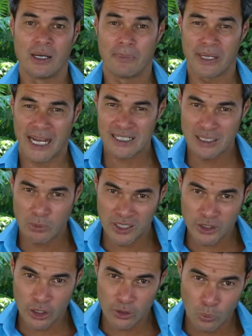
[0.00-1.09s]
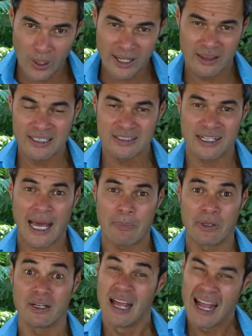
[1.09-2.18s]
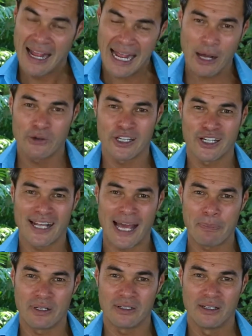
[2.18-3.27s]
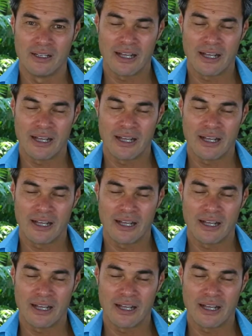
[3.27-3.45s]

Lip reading: but actually want to know when are things going to happen, how are they going to happen.